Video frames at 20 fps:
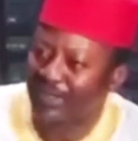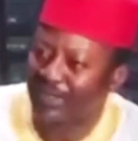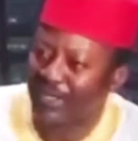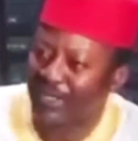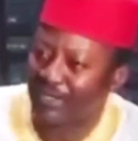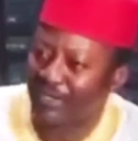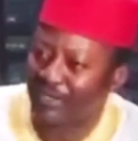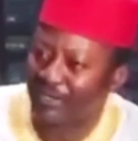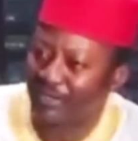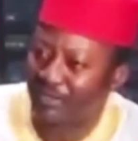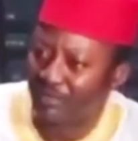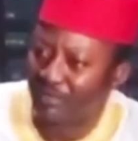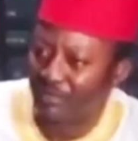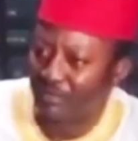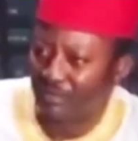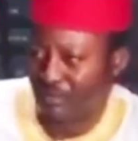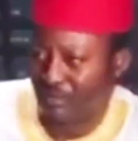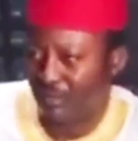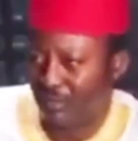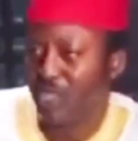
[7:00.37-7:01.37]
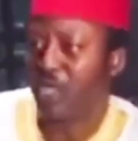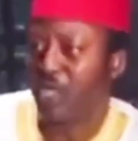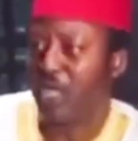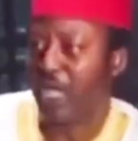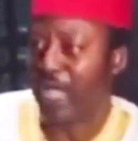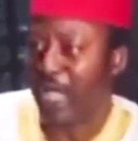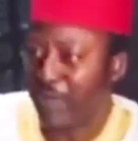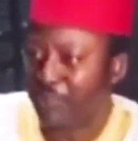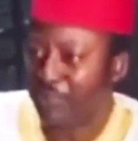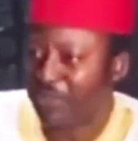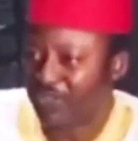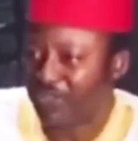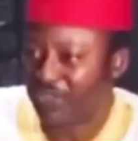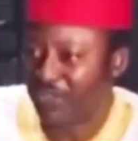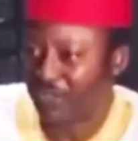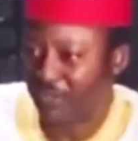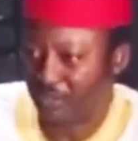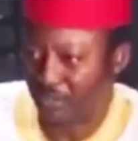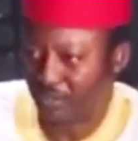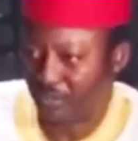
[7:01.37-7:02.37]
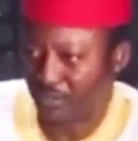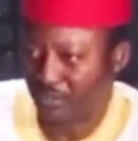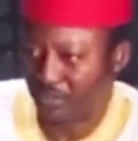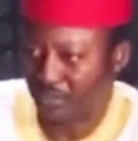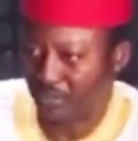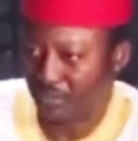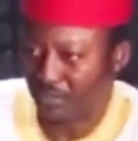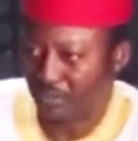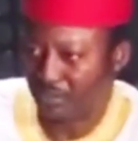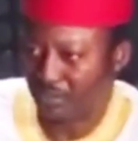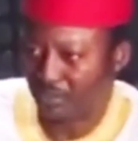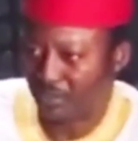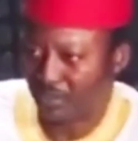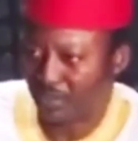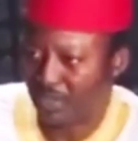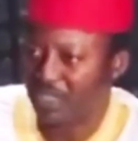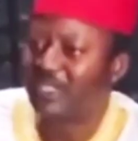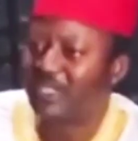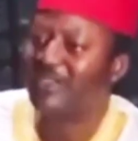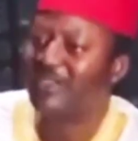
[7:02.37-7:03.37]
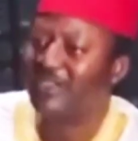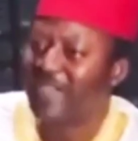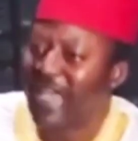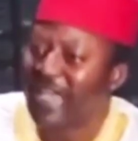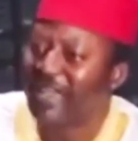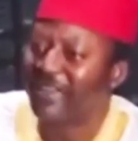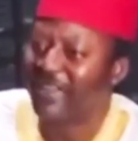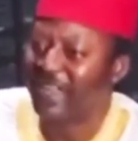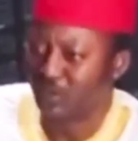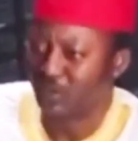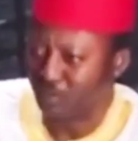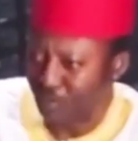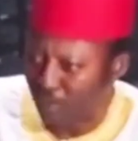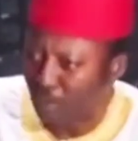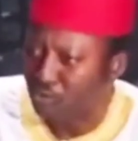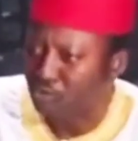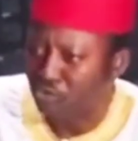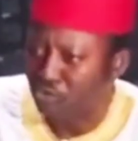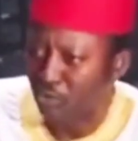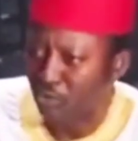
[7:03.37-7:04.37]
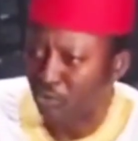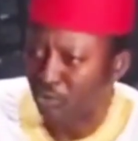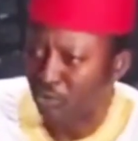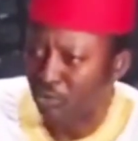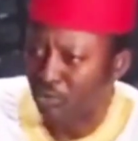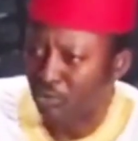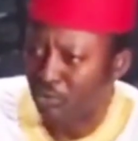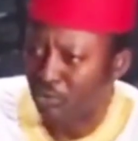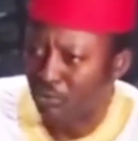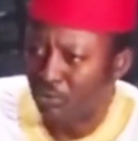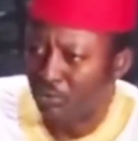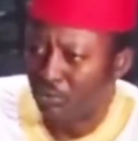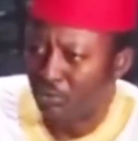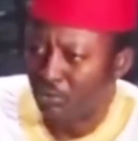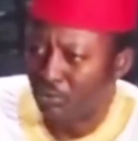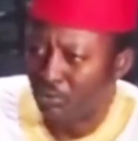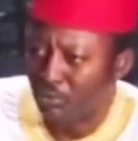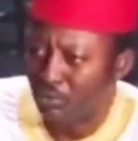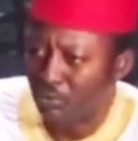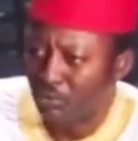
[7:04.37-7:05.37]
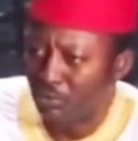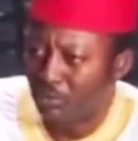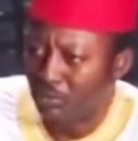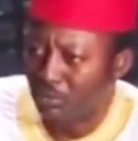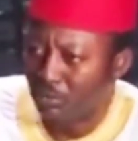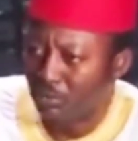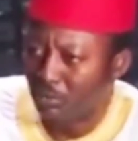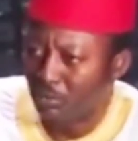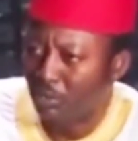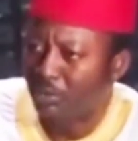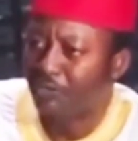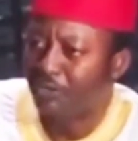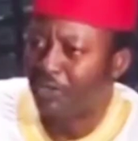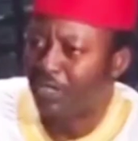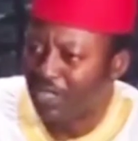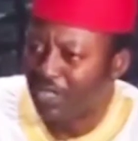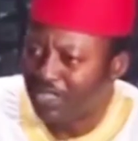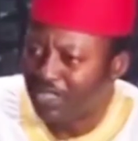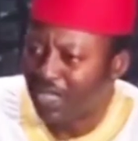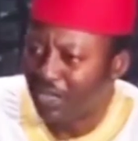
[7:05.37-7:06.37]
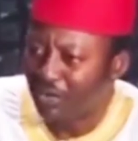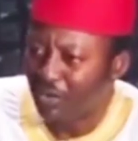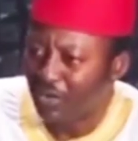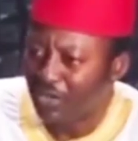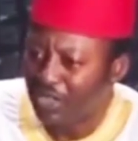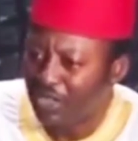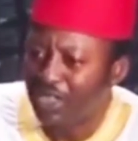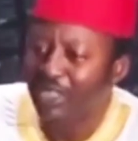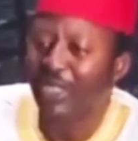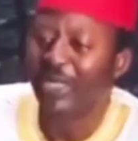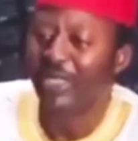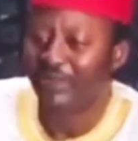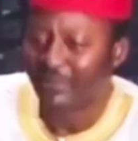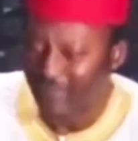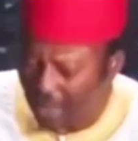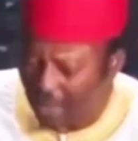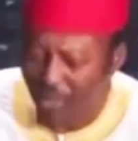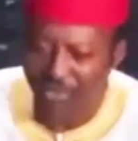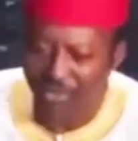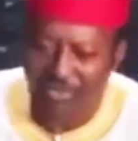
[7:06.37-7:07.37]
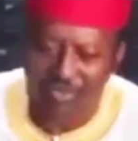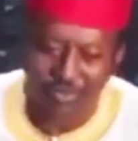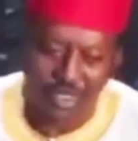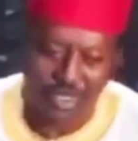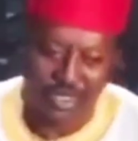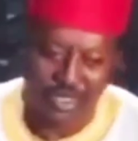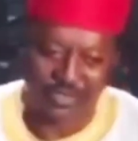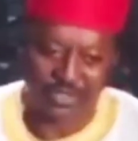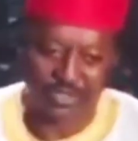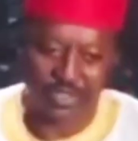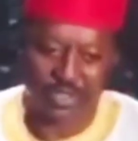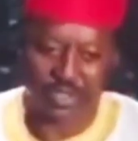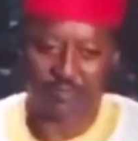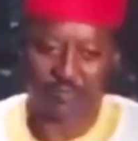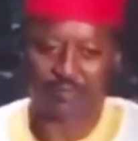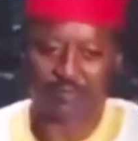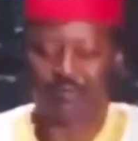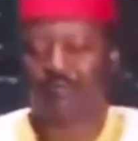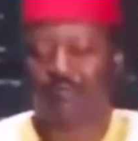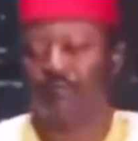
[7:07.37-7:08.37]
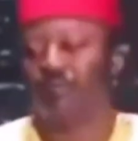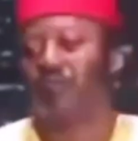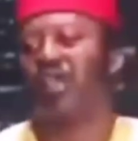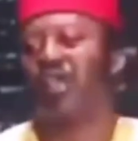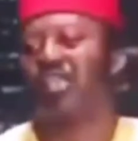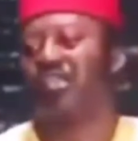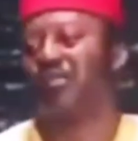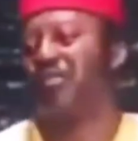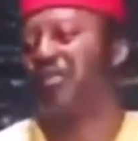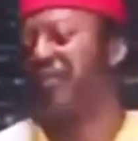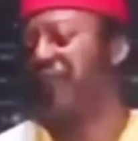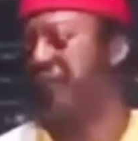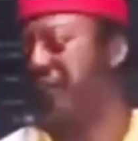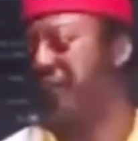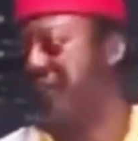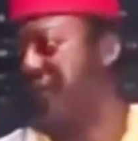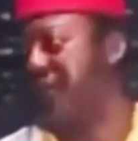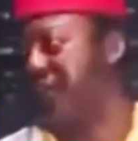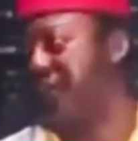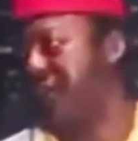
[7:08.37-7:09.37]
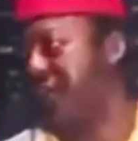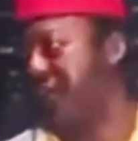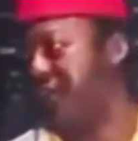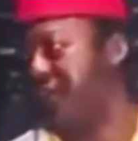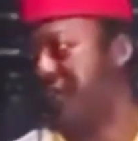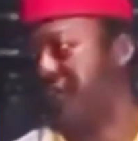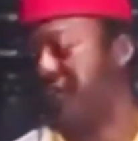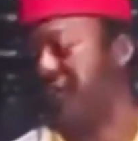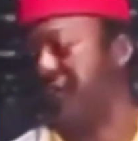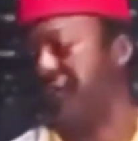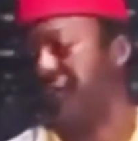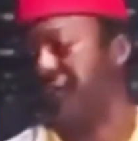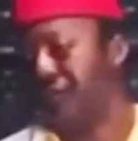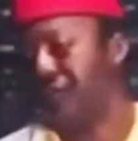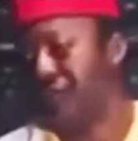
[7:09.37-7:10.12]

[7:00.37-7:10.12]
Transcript: I said it. APC is the direct sponsor of insecurity and terrorism in Nigeria. Ask me for the evidence.